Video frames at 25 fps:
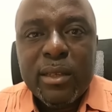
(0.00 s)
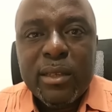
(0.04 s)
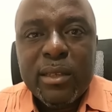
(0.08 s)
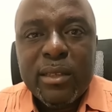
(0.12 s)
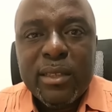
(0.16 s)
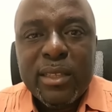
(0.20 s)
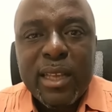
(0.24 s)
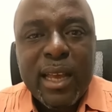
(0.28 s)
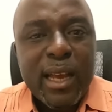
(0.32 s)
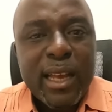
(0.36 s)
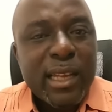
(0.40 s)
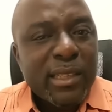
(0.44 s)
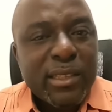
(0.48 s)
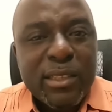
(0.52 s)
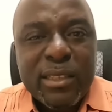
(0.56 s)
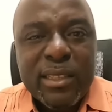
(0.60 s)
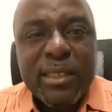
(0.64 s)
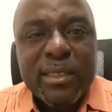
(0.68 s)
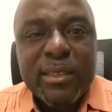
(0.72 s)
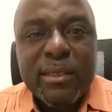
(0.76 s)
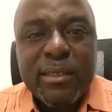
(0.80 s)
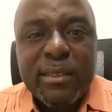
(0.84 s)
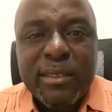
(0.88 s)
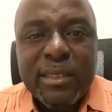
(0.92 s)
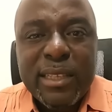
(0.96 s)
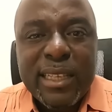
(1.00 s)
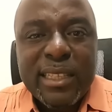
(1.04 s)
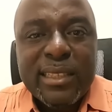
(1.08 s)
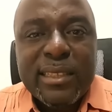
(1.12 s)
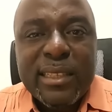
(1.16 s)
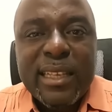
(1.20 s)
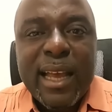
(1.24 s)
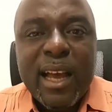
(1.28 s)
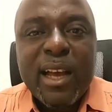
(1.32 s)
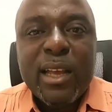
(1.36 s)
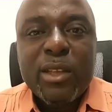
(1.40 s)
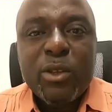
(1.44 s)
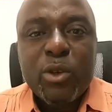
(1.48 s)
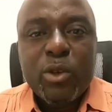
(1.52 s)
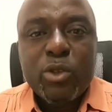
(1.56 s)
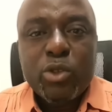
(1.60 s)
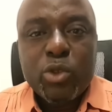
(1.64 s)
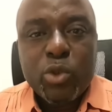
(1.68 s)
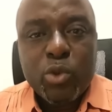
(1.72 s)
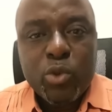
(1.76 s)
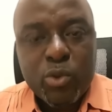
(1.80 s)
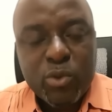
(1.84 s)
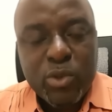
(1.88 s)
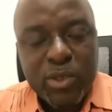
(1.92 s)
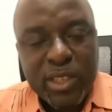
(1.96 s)
Dad, things are not
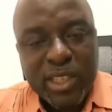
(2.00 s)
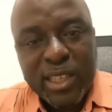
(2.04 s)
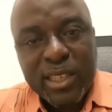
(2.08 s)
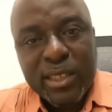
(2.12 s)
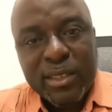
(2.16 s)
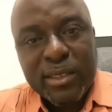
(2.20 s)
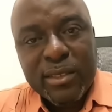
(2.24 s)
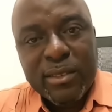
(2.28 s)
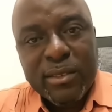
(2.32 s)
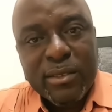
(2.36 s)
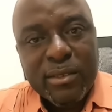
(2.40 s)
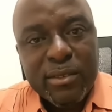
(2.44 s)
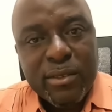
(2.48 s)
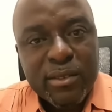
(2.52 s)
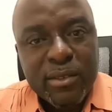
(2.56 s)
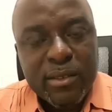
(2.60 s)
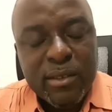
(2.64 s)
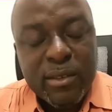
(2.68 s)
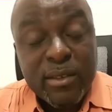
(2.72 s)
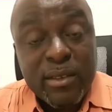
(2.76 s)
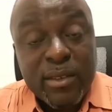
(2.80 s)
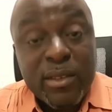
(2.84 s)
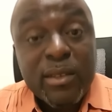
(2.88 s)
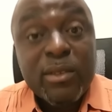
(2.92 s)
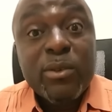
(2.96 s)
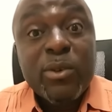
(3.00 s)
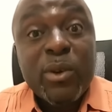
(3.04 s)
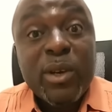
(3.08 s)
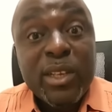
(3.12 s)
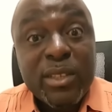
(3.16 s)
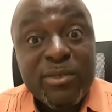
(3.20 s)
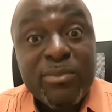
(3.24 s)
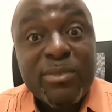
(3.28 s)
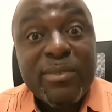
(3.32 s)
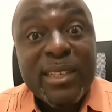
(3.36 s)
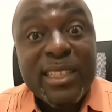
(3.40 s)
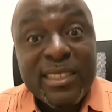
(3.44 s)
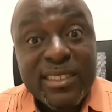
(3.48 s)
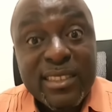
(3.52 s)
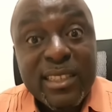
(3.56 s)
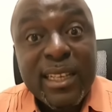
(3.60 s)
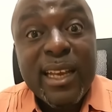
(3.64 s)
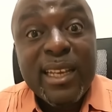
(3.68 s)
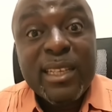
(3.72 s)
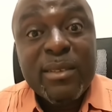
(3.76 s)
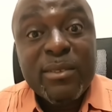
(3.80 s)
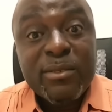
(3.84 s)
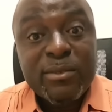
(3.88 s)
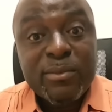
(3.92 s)
okay." For the first time,